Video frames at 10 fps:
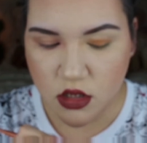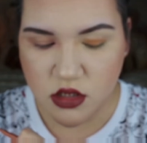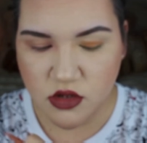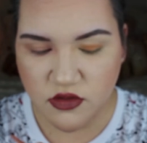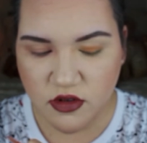
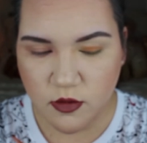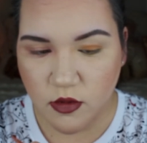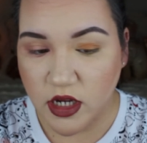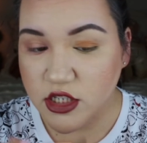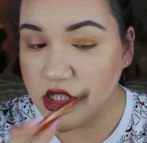So for
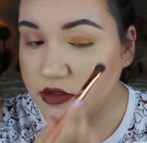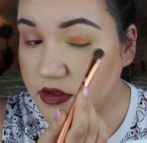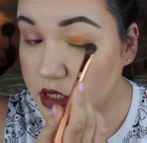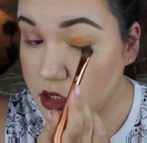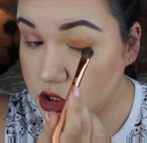Rush, I
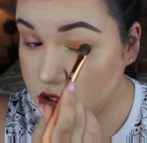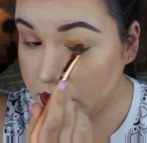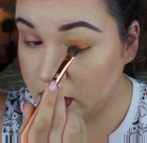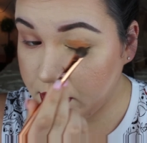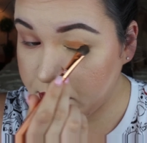feel like it's
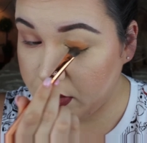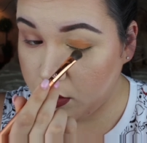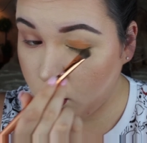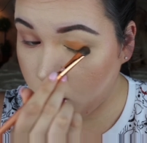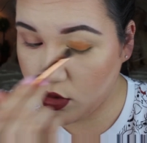showing up a
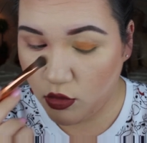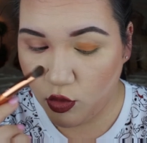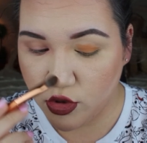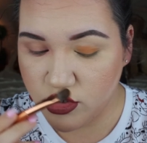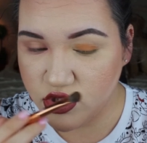bit more
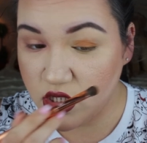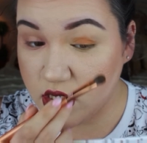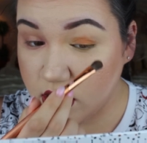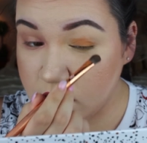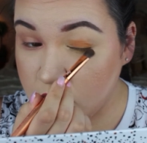orange than
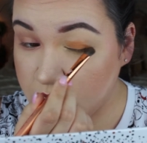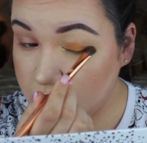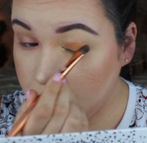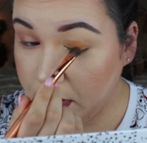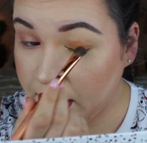it does look
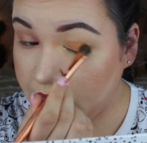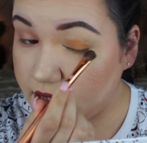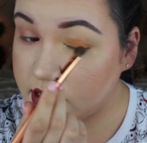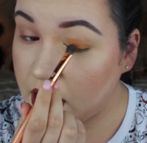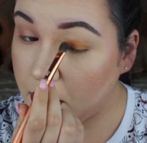in the
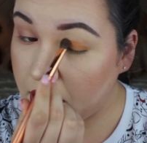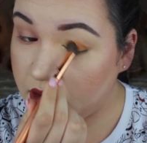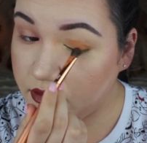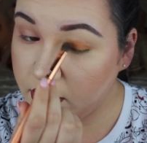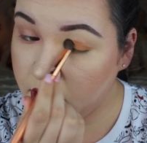pan.
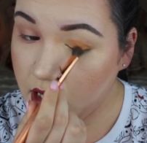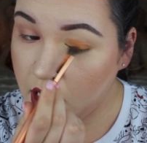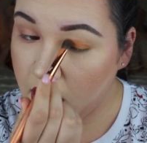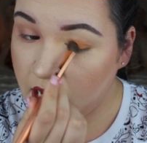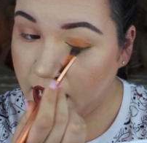However,
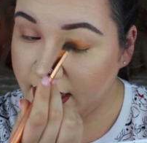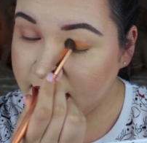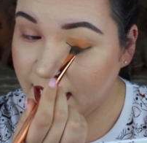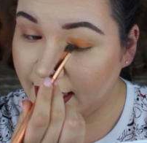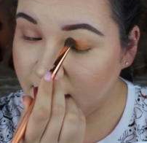I
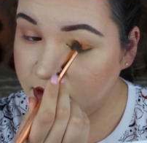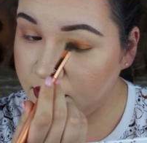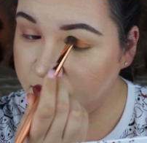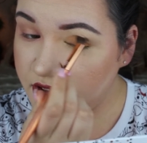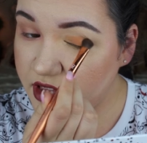kind of
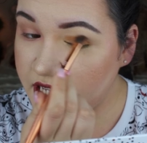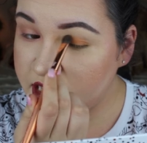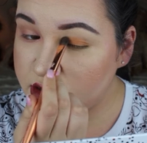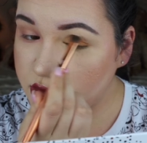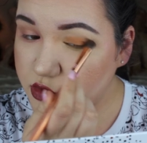feel like
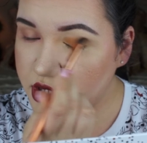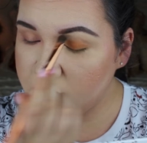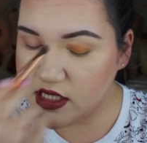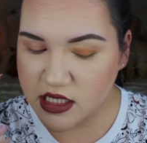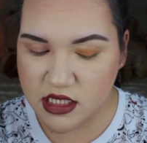it's
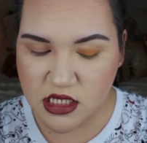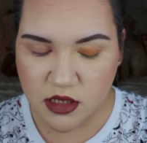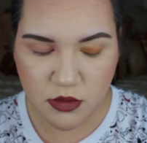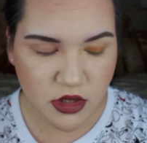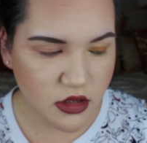really
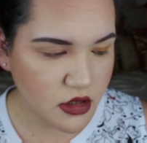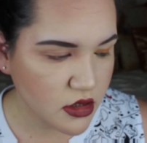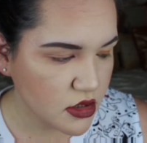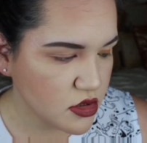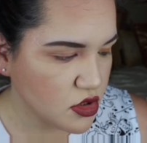similar